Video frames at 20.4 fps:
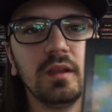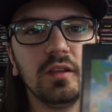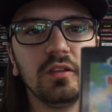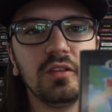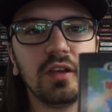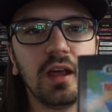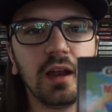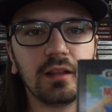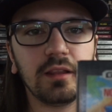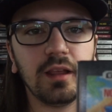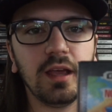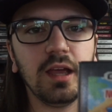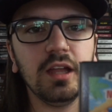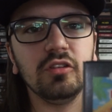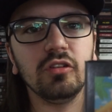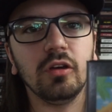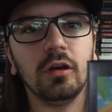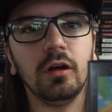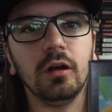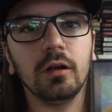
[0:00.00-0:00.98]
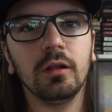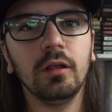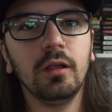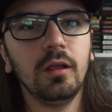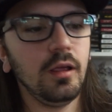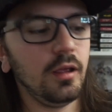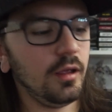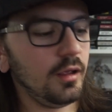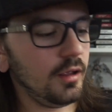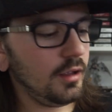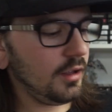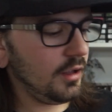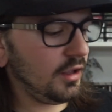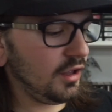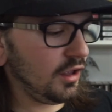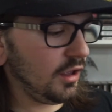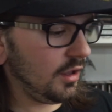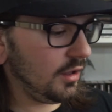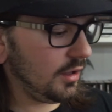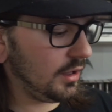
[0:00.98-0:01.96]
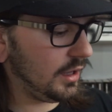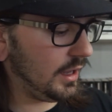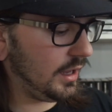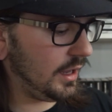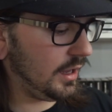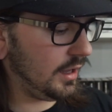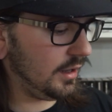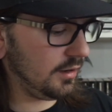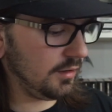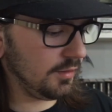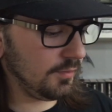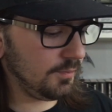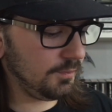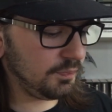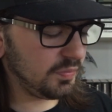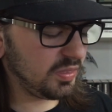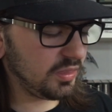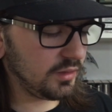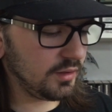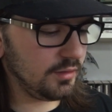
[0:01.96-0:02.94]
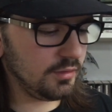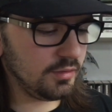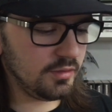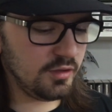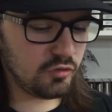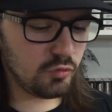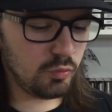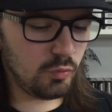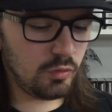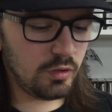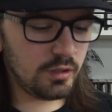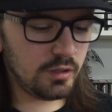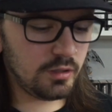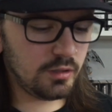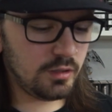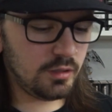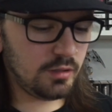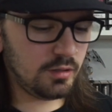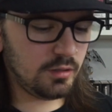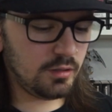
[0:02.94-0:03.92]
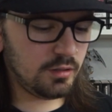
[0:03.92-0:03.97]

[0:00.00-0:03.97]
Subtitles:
Sonic the Hedgehog. And this one